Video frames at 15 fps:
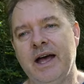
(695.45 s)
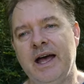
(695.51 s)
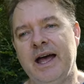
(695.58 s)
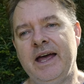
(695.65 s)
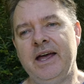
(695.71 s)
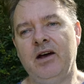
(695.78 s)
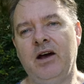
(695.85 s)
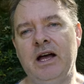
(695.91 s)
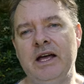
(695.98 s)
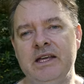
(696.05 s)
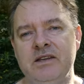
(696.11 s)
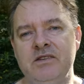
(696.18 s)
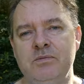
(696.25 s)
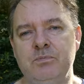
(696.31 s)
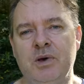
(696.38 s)
AI
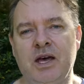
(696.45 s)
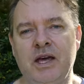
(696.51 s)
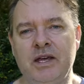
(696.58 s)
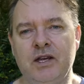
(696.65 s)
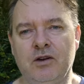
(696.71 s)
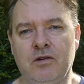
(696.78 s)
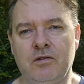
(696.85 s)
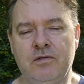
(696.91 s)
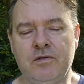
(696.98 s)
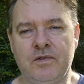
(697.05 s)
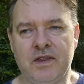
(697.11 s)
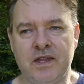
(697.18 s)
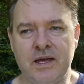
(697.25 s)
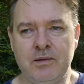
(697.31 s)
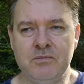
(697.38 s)
is paying off for
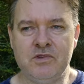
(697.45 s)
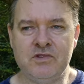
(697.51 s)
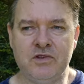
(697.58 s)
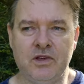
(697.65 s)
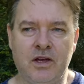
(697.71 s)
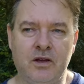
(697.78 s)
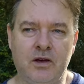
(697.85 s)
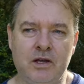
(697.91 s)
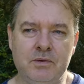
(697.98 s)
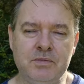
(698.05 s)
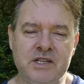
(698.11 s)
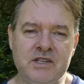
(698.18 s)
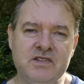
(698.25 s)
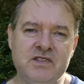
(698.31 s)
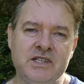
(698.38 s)
them, so I'd
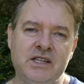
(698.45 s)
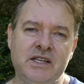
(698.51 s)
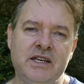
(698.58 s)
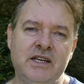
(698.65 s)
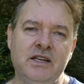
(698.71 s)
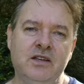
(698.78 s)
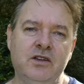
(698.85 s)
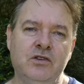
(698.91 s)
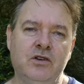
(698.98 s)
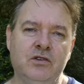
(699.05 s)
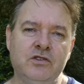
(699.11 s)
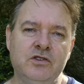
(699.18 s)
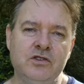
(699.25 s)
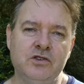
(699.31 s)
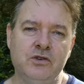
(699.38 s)
be silly not
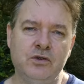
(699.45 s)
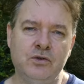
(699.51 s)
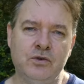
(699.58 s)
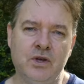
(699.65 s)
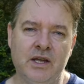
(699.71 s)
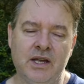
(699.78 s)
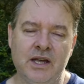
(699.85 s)
to